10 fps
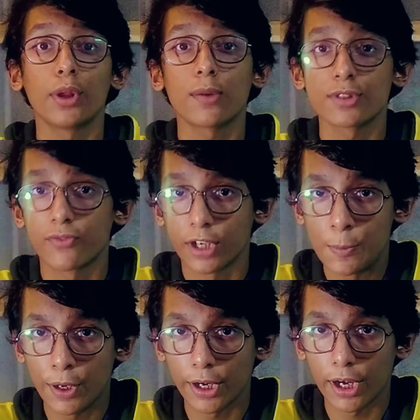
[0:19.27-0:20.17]
And when it comes to the
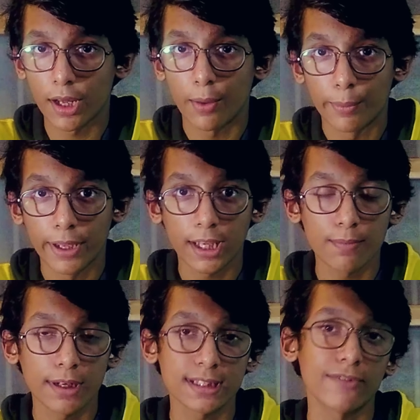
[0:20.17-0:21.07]
fingerprint reader,
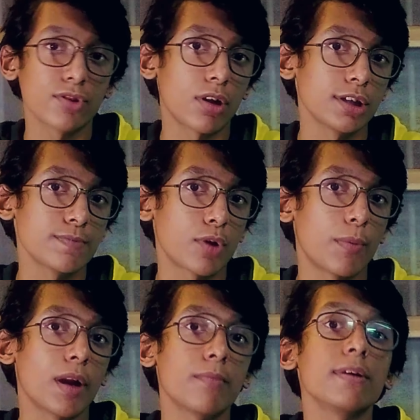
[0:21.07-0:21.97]
many companies have solved this
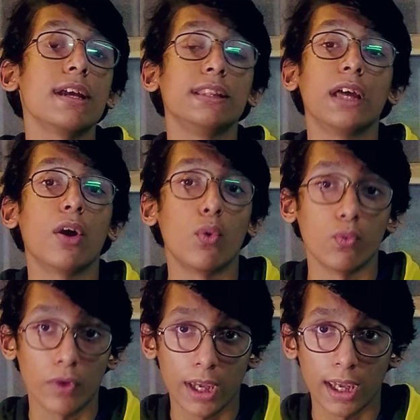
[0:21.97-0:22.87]
problem in their
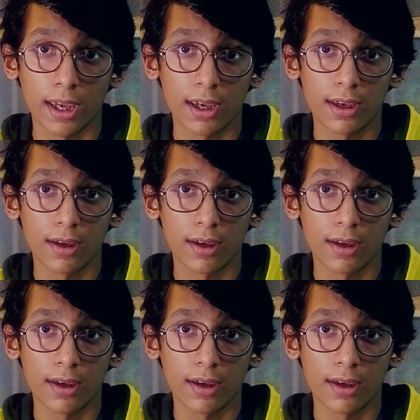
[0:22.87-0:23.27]
own way.